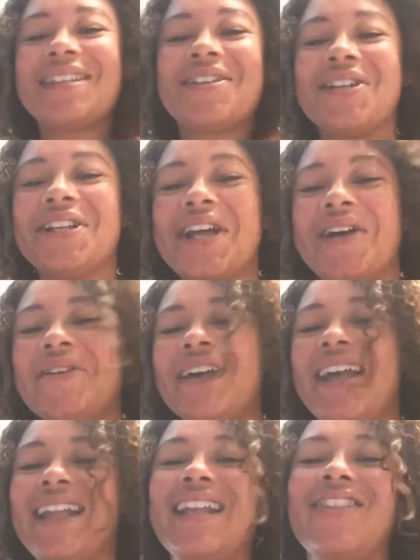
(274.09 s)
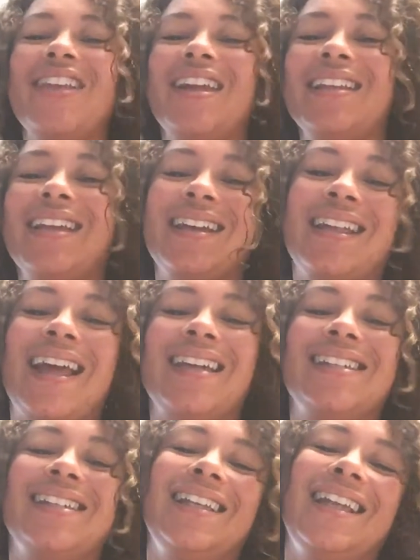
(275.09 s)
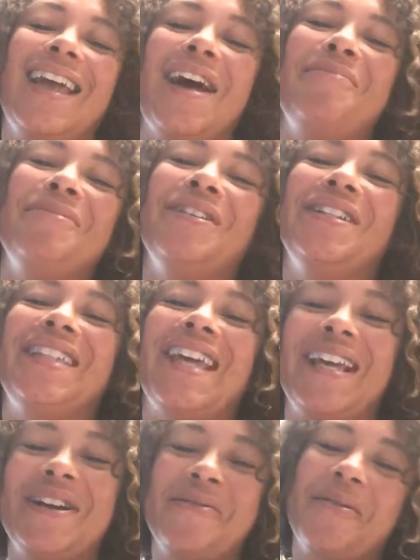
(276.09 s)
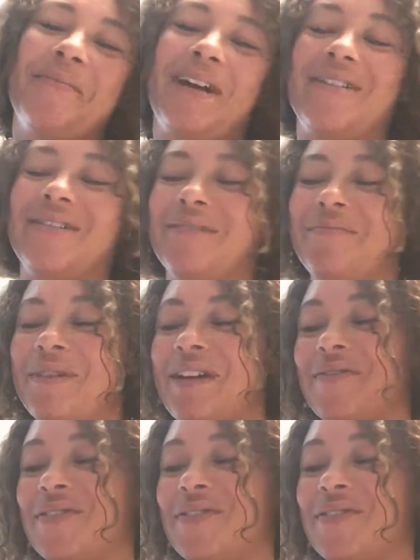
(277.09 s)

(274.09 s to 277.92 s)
So, anything that can actually help your day go about. But of